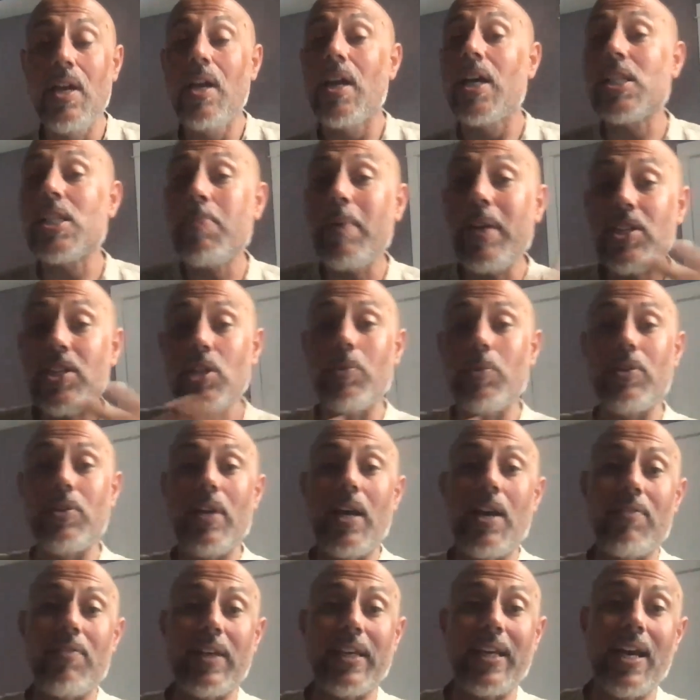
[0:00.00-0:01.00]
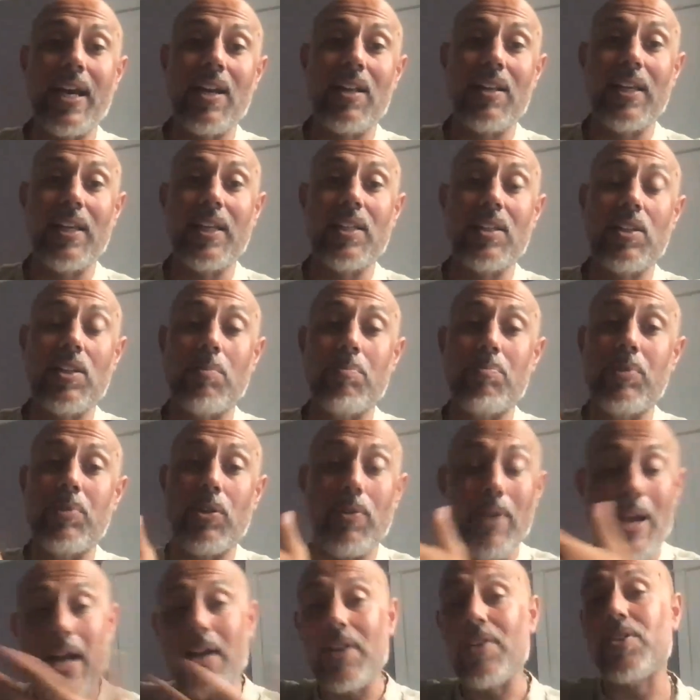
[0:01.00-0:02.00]
Especially when you have like kind of like the
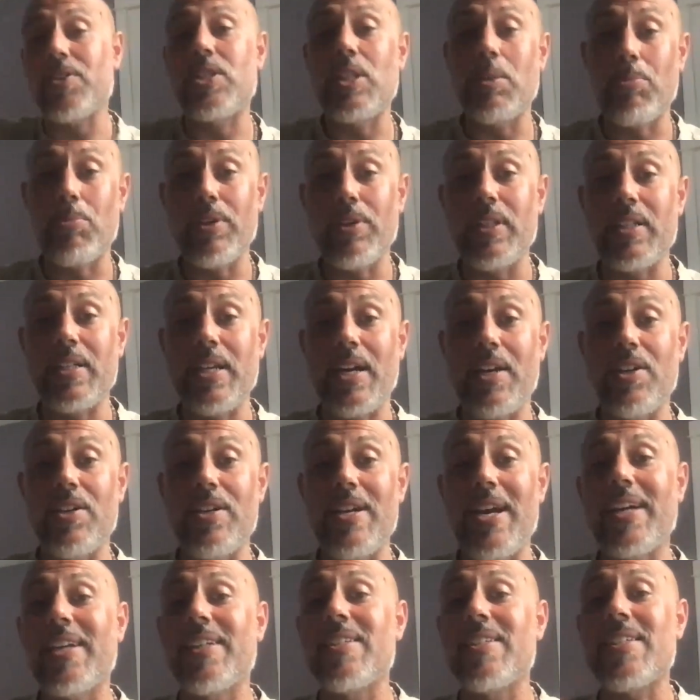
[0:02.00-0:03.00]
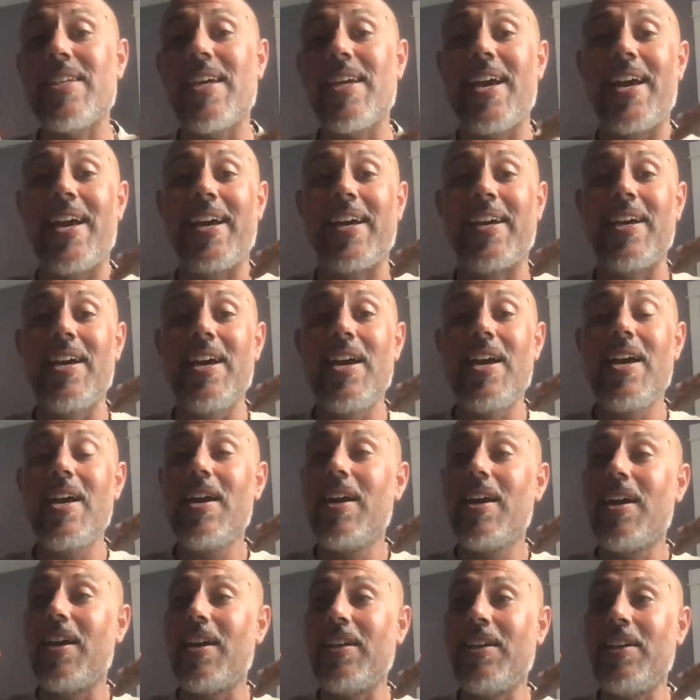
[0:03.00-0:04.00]
bureaucracy breathing down your neck and saying,
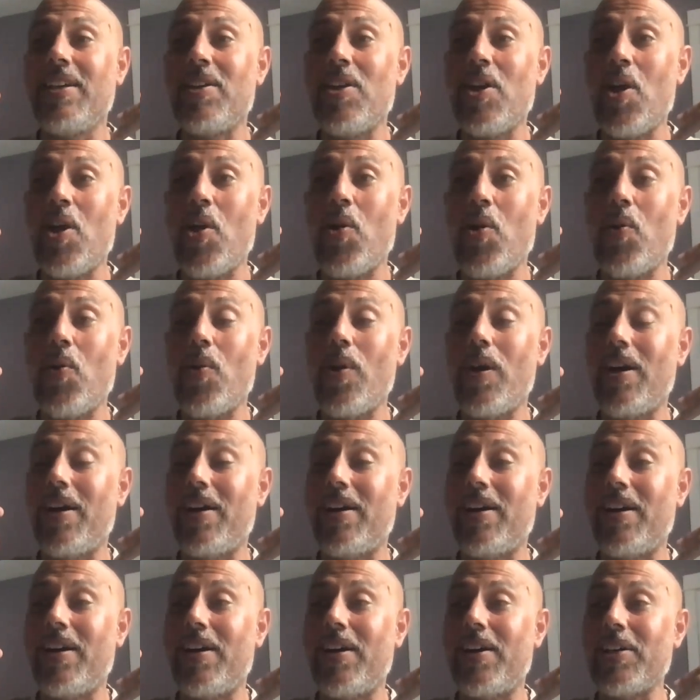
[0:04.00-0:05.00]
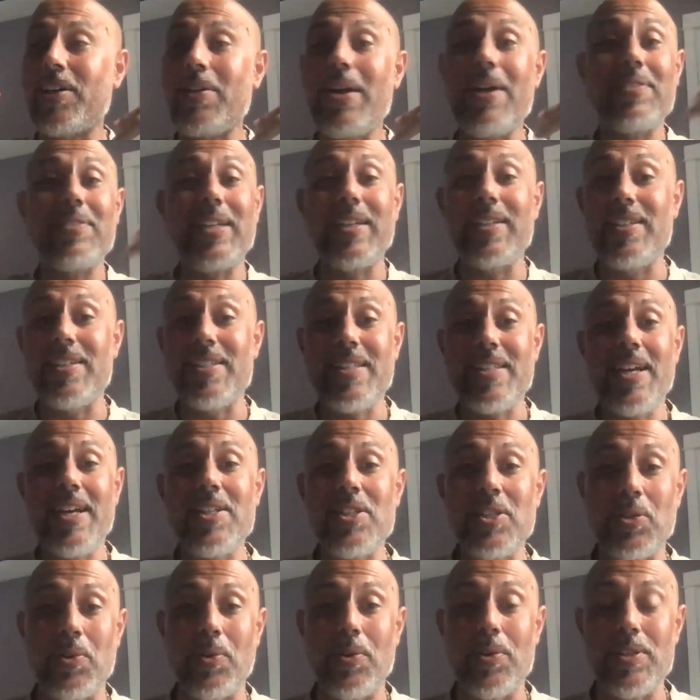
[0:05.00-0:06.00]
you have to get these
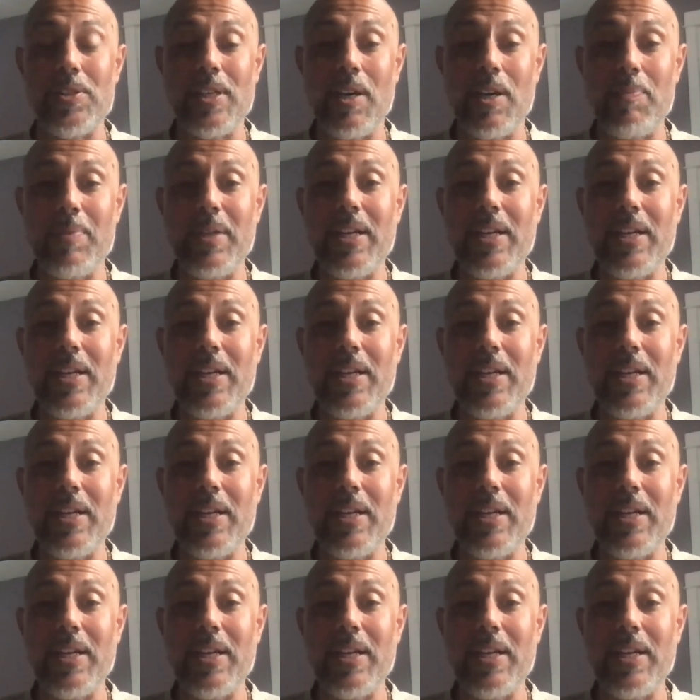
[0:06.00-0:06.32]
test scores up.